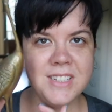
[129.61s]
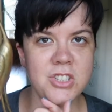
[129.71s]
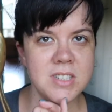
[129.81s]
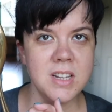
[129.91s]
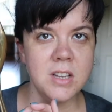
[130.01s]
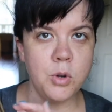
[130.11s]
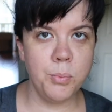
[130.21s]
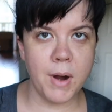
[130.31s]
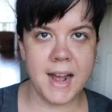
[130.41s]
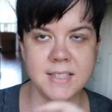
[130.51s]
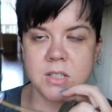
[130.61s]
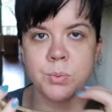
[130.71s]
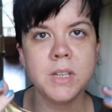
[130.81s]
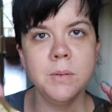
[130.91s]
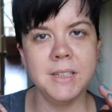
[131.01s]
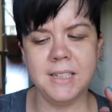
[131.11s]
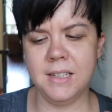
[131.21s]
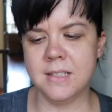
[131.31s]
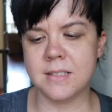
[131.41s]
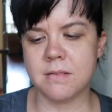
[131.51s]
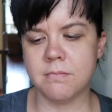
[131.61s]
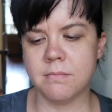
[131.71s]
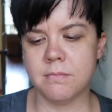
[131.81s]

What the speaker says: It's just a little brass. It's really, it's